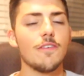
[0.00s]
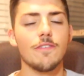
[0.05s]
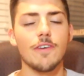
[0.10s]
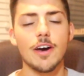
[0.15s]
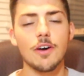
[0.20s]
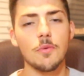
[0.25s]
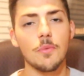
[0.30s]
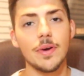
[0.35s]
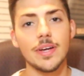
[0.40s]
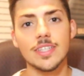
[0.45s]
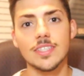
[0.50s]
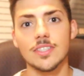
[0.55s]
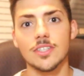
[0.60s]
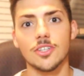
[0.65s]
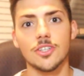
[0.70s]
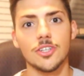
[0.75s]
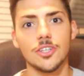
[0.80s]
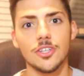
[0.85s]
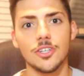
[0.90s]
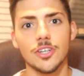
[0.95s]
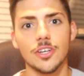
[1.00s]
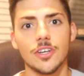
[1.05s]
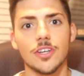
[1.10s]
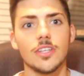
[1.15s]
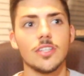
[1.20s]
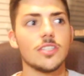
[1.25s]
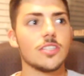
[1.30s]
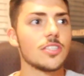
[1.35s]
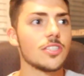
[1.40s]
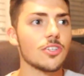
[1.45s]
Find ways to
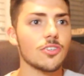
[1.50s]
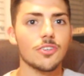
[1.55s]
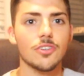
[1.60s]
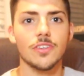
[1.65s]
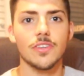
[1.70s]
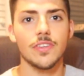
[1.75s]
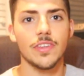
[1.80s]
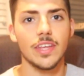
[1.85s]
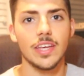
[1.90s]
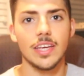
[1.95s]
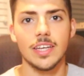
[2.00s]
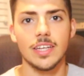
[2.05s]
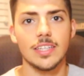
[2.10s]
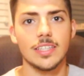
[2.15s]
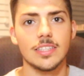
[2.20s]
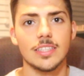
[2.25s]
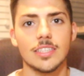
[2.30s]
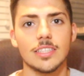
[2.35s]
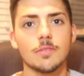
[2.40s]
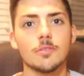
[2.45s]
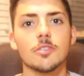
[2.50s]
cook certain things.